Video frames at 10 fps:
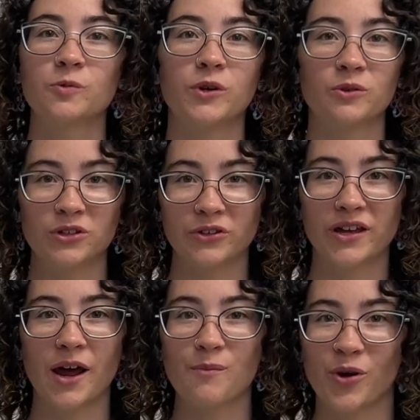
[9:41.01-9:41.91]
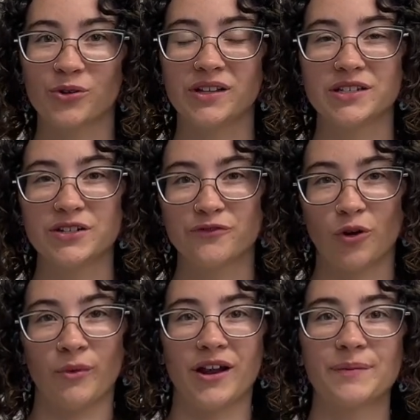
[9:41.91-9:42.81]
we will look at our model
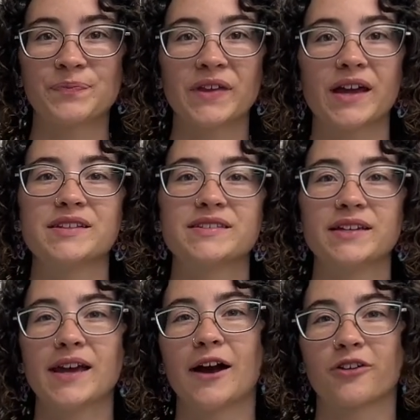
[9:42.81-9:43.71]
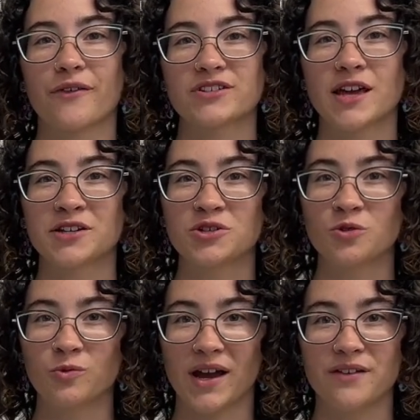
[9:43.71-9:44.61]
interferometer and see how gravitational
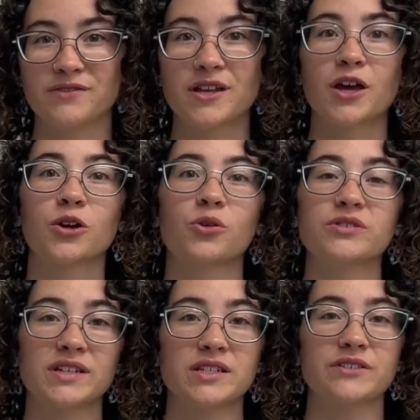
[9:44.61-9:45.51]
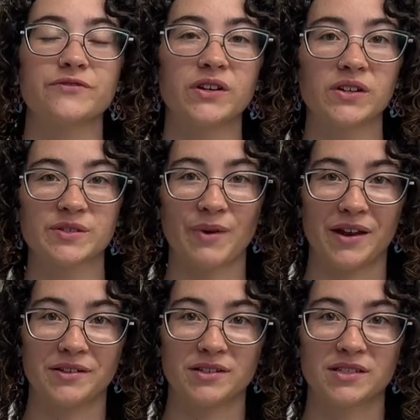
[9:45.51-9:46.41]
waves cause interference
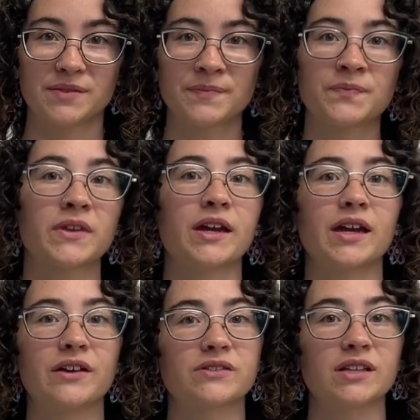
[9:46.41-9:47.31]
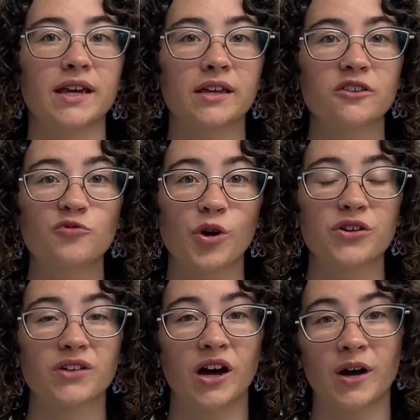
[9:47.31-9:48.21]
patterns. If the length of both
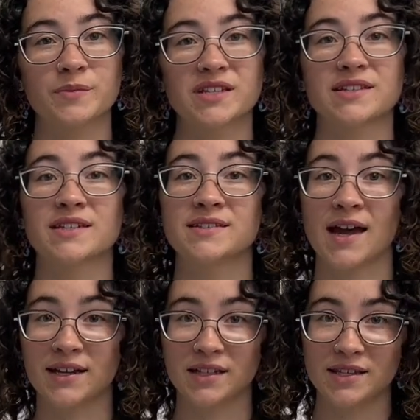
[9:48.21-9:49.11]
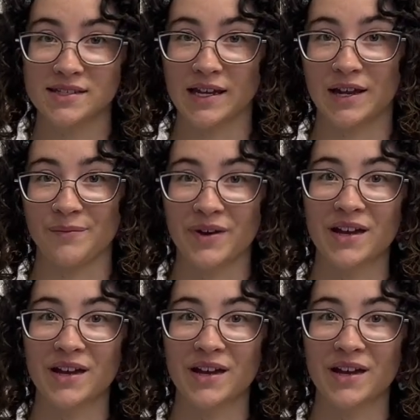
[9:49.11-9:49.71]
arms is exactly the same,